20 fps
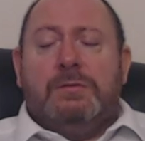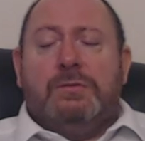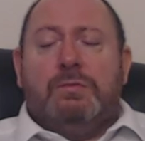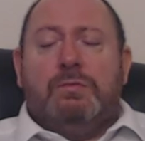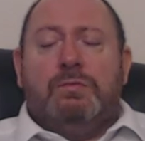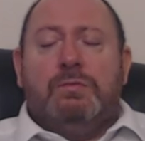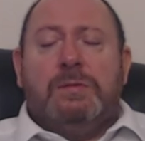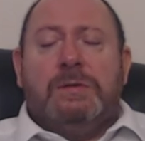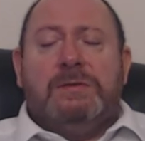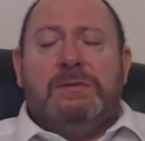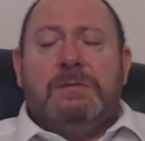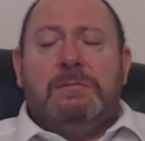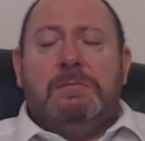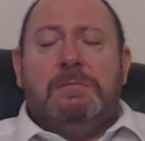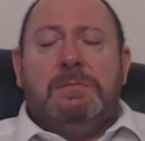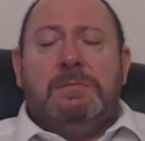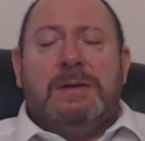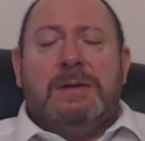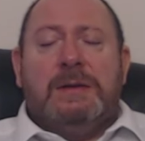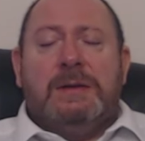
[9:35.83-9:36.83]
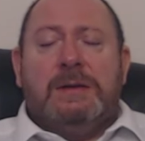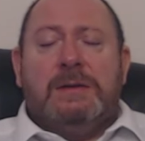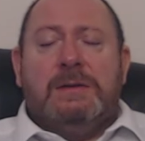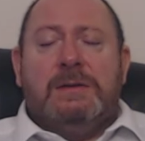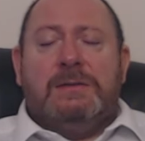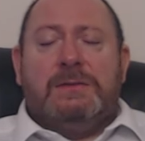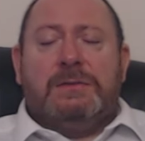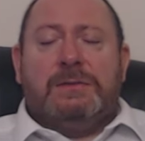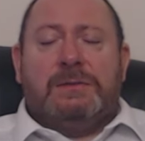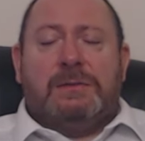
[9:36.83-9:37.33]
The reason
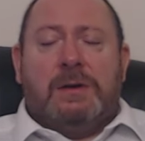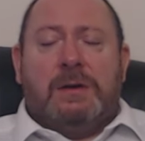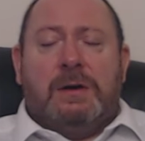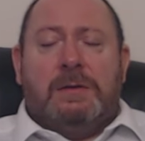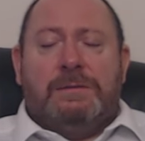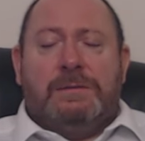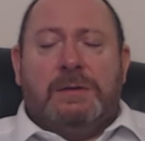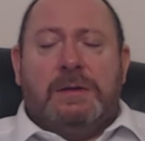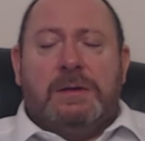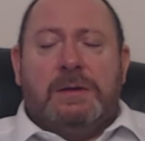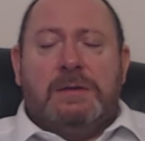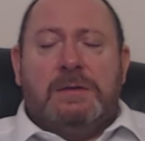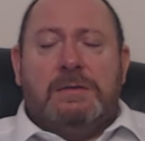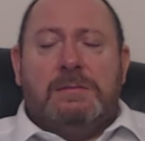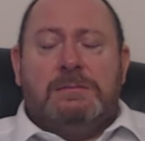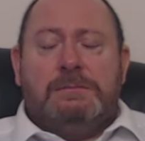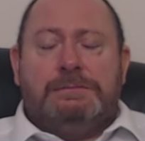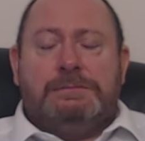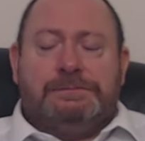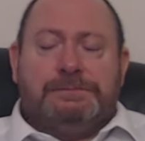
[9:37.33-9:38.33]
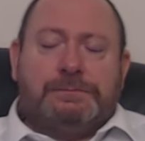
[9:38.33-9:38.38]
being is I've done,